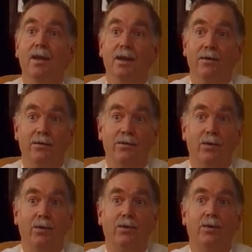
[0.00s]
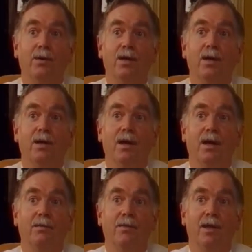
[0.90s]
for
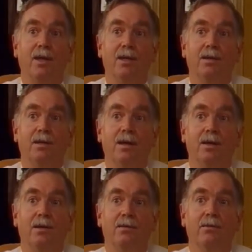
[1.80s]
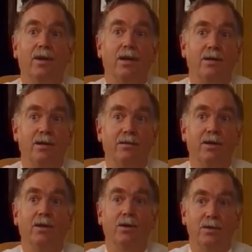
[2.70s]
getting their relative in
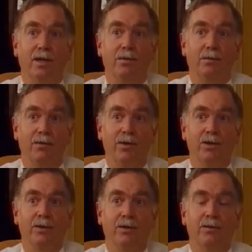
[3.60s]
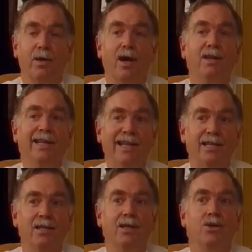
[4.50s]
contact with professionals. I think
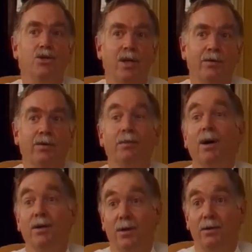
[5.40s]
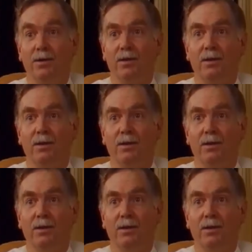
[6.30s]
that's in general the minority.